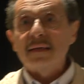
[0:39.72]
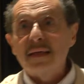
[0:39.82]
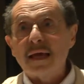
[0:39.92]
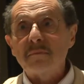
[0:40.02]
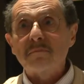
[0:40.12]

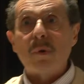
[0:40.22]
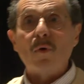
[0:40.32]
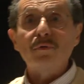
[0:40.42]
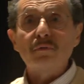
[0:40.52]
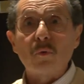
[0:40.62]
get
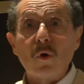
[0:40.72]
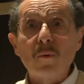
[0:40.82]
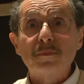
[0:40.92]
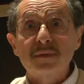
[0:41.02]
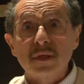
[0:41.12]
both
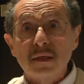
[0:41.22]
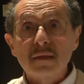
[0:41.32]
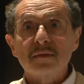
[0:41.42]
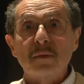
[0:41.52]
groups to